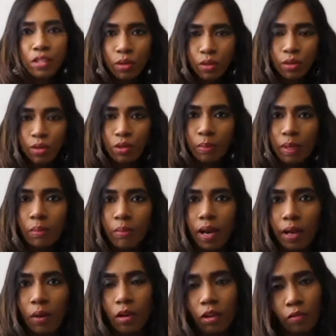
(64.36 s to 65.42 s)
tote to be
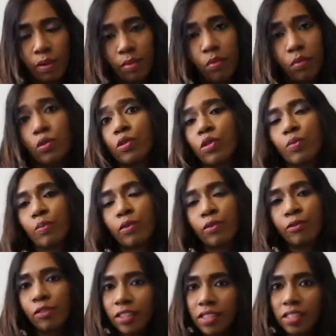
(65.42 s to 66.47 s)
one of my most
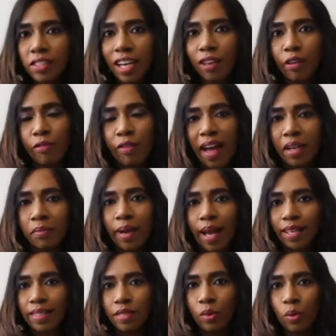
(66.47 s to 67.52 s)
preferred style of
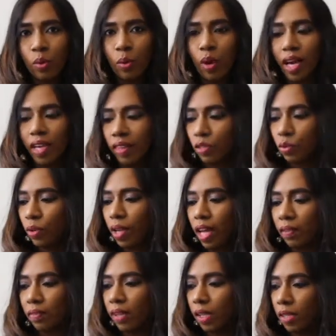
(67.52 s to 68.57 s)
handbags. So I do
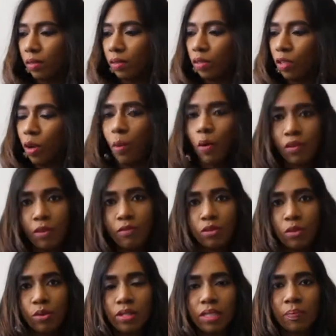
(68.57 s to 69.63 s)
have got a lot of
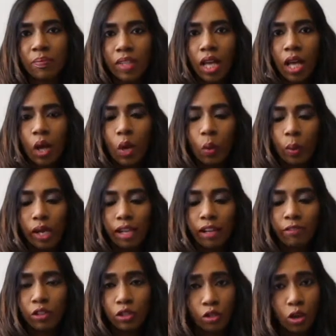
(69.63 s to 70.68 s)
totes. We'll
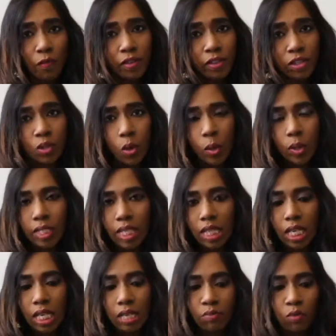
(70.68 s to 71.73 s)
finish off with the totes and
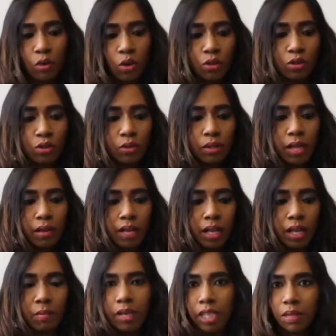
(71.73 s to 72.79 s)
then move on to the
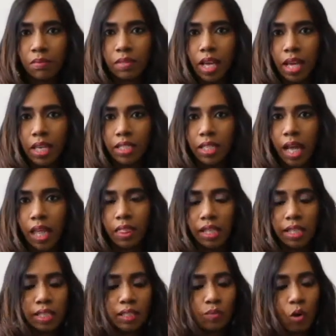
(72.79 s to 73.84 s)
a medium size and
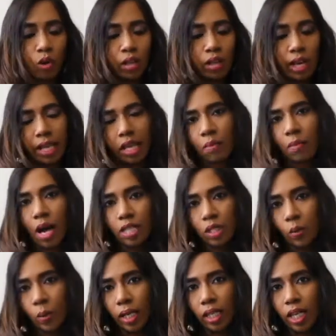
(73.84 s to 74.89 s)
the smaller a
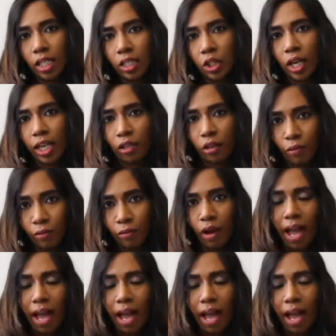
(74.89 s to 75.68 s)
party wear clutch kind of for